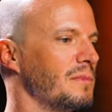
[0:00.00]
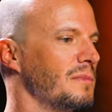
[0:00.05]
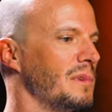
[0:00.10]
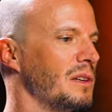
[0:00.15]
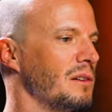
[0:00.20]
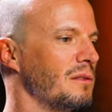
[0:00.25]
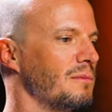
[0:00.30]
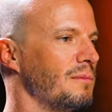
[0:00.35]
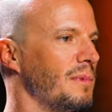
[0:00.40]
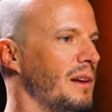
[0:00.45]
you
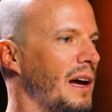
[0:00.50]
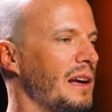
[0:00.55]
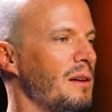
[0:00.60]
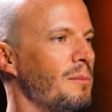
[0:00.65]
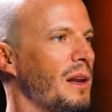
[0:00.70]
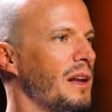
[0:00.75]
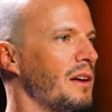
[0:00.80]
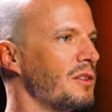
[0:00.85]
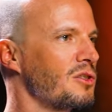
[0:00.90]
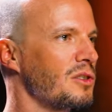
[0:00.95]
know, line
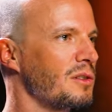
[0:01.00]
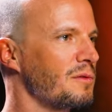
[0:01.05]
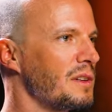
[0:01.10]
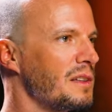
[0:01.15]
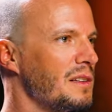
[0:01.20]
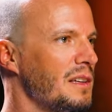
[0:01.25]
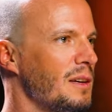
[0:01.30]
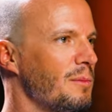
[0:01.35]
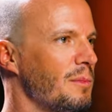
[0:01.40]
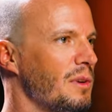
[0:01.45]
manager of the
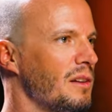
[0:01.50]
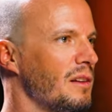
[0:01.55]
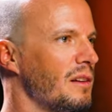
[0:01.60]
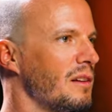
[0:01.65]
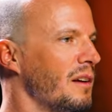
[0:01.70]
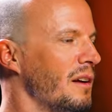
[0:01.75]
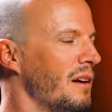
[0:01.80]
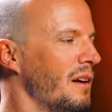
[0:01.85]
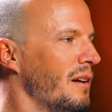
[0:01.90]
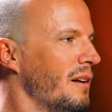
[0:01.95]
team in
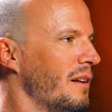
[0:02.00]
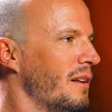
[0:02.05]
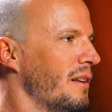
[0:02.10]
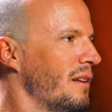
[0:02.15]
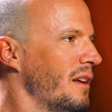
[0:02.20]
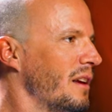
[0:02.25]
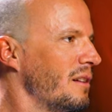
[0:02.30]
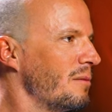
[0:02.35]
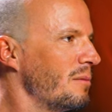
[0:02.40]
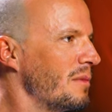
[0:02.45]

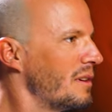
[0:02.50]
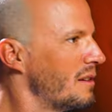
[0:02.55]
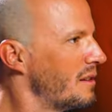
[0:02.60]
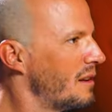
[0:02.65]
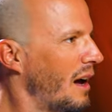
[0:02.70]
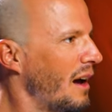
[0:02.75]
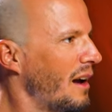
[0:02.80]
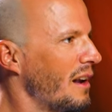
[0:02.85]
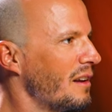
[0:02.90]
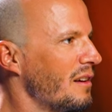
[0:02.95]
in
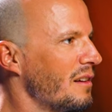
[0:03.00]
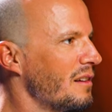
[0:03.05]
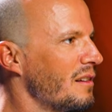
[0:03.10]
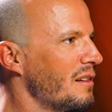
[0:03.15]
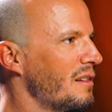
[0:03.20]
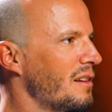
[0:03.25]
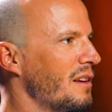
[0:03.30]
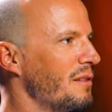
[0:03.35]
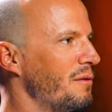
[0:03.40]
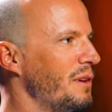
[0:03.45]

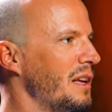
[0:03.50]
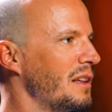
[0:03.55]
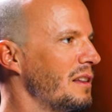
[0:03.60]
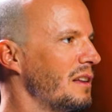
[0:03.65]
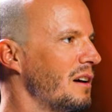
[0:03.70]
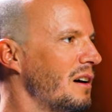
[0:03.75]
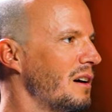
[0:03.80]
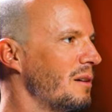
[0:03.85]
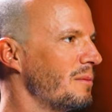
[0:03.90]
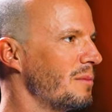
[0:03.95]
Thailand,
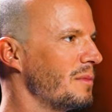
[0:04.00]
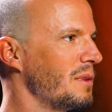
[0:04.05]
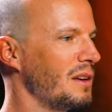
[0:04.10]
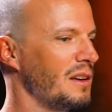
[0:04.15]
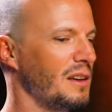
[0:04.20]
Vietnam,